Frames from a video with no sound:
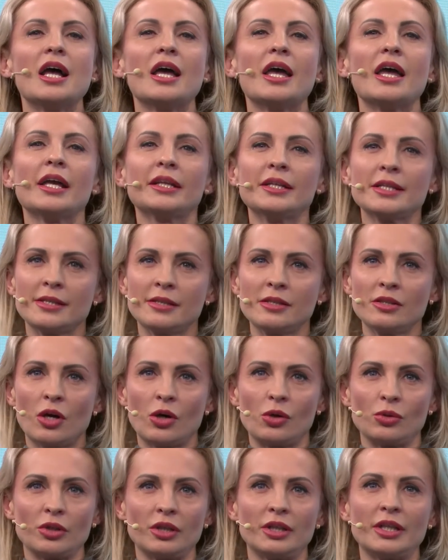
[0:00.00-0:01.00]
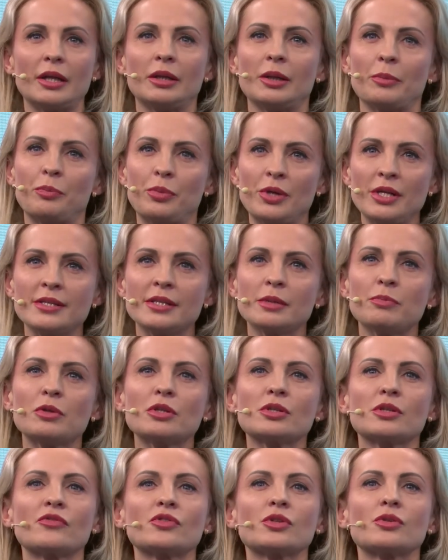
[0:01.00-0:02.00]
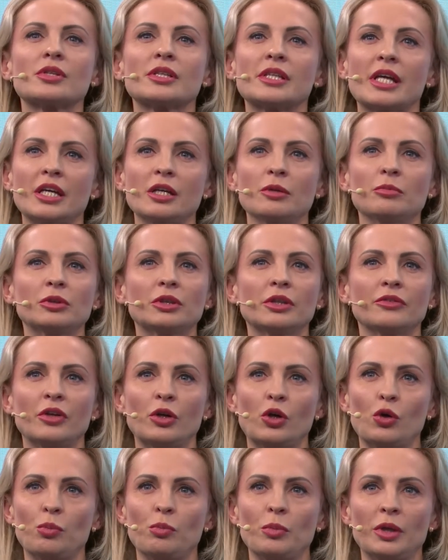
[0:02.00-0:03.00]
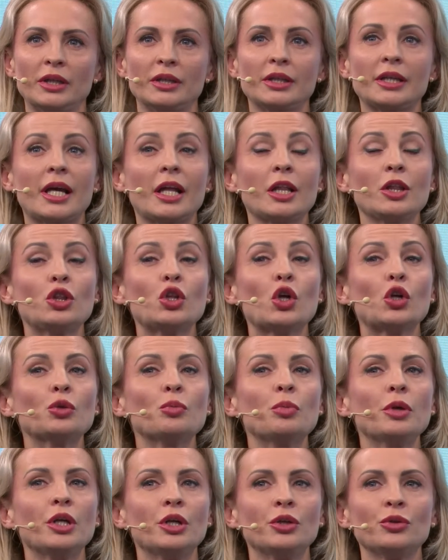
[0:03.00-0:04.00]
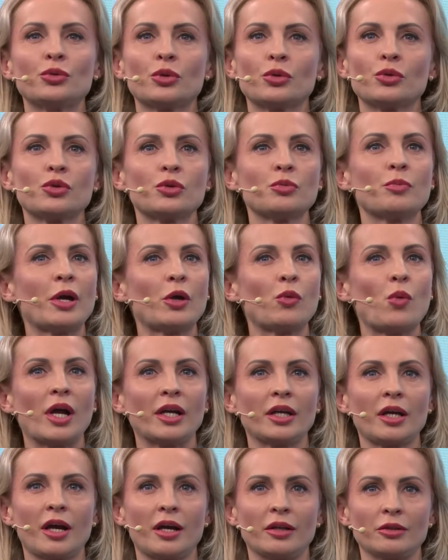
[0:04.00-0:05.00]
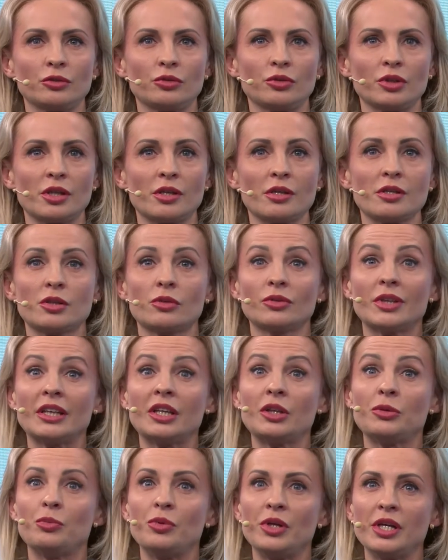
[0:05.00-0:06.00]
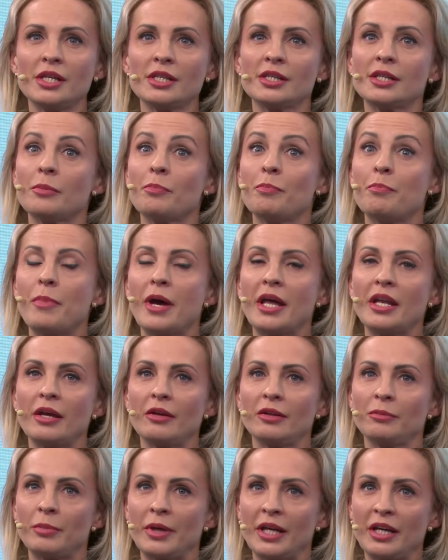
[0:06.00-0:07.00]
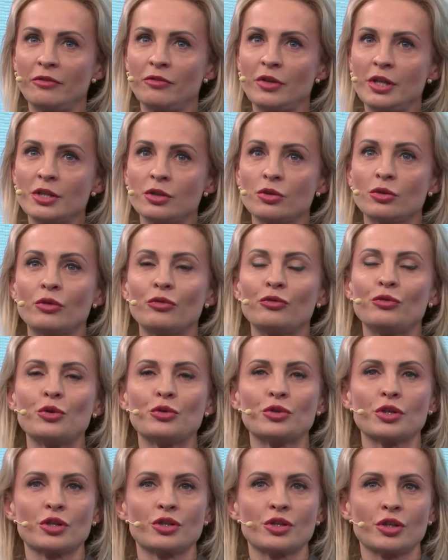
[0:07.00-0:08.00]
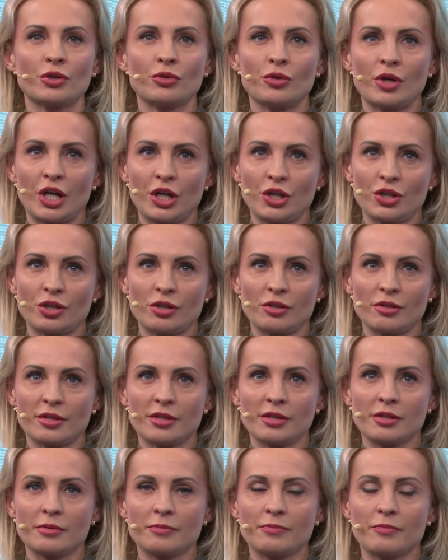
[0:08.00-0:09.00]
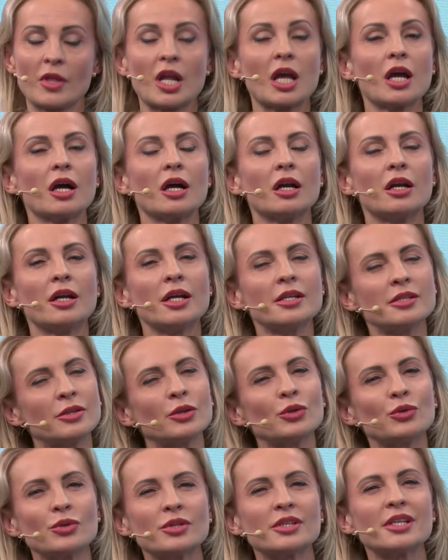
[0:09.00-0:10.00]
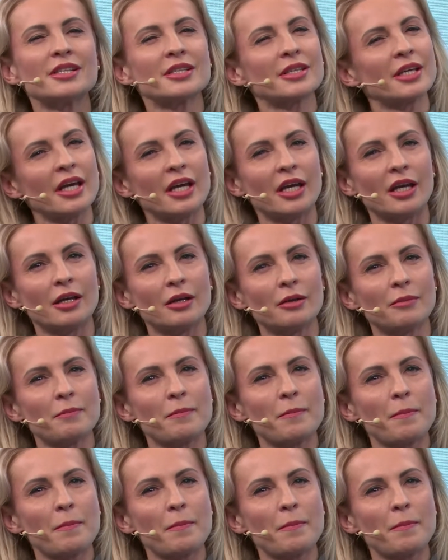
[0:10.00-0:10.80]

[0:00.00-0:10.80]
It is known that the principles of sustainable development cannot be introduced by one country, so that it brings the benefits to the future generations. Let's reduce the scale.